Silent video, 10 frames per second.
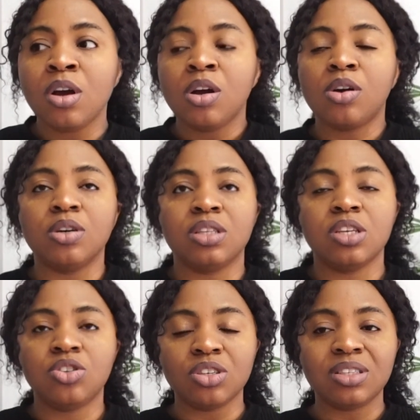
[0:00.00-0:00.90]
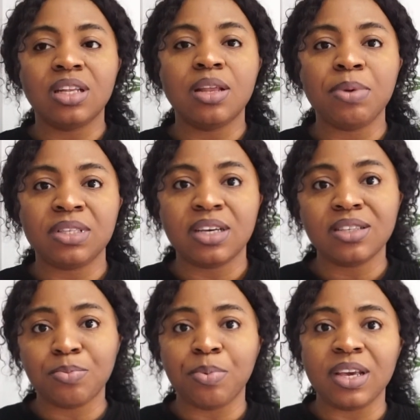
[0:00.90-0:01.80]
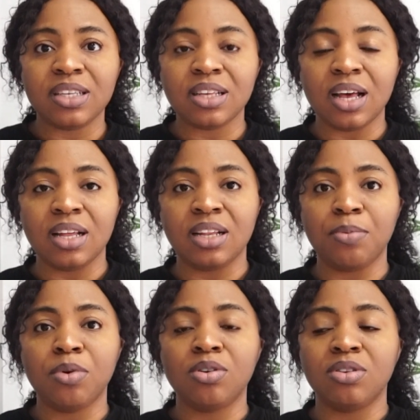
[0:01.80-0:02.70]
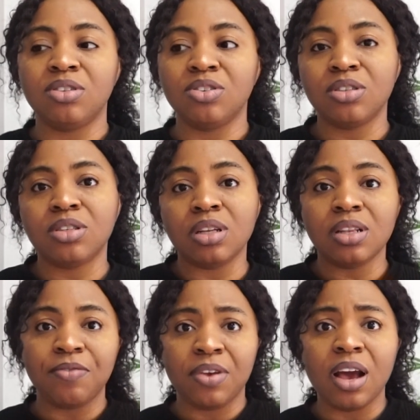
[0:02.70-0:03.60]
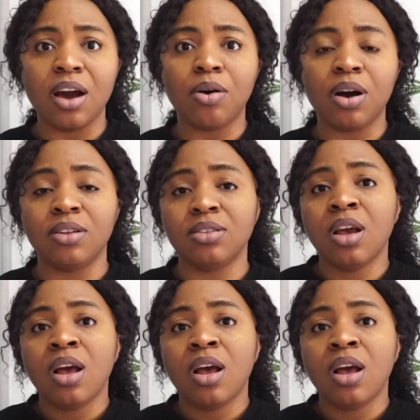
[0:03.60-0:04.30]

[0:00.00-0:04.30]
because it's just a limited space and I'm not gonna just leave it out and